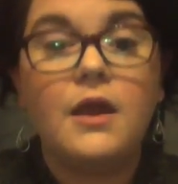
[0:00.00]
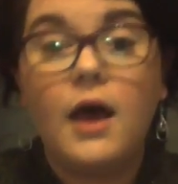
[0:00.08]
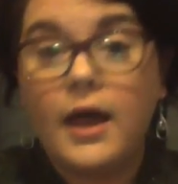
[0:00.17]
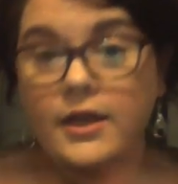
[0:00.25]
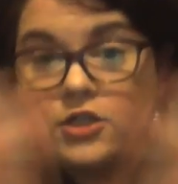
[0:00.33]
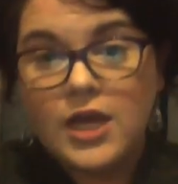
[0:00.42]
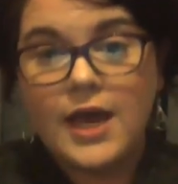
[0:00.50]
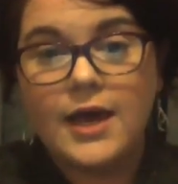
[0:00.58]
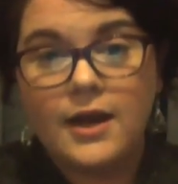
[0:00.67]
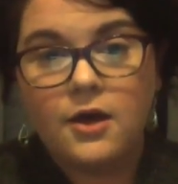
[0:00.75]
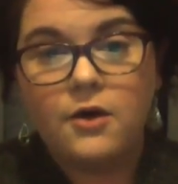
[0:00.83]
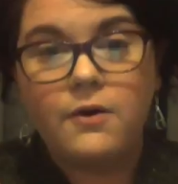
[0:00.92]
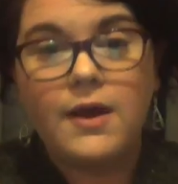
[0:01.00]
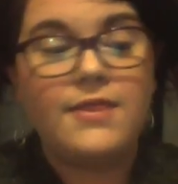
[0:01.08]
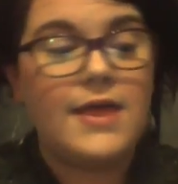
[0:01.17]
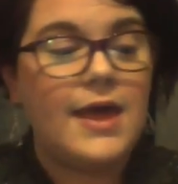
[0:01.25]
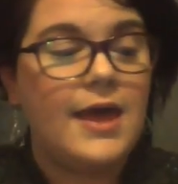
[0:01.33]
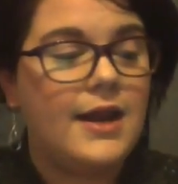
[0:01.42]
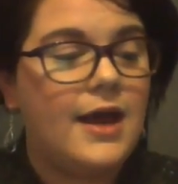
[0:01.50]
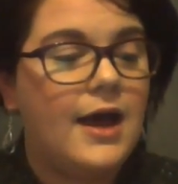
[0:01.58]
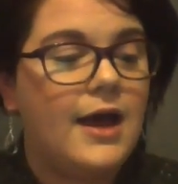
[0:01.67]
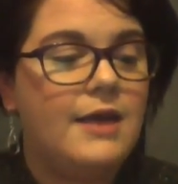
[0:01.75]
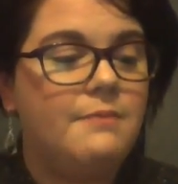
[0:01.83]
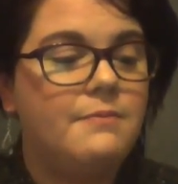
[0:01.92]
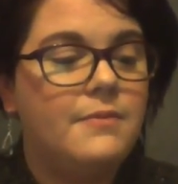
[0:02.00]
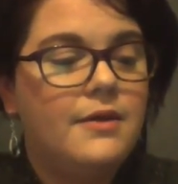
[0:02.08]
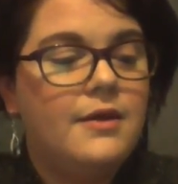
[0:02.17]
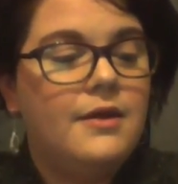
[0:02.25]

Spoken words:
eyeshadow, and then I'm